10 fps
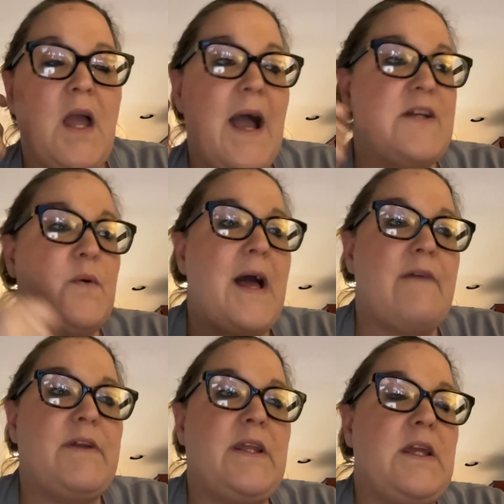I don't
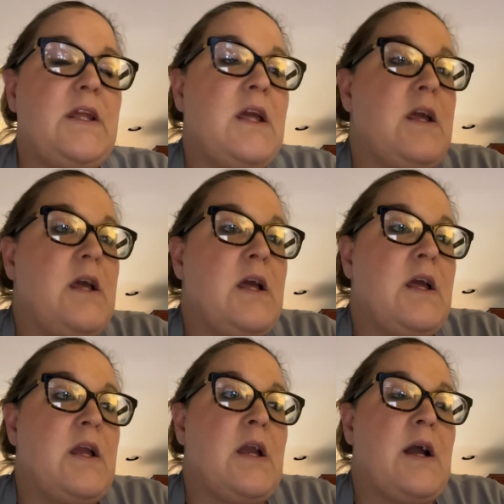have any.
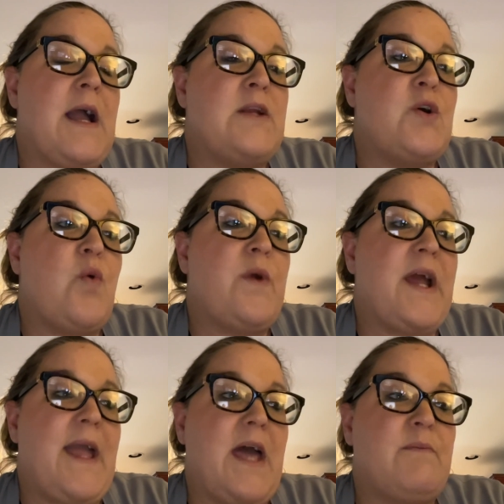I know when
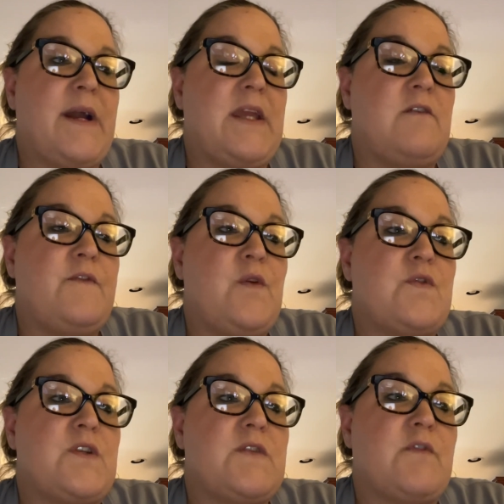I had my
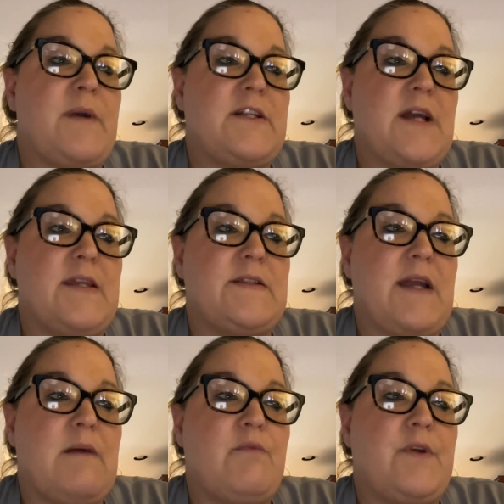infusions for my
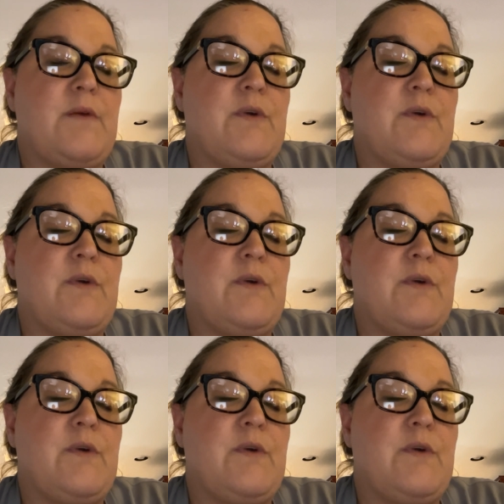Tysabri,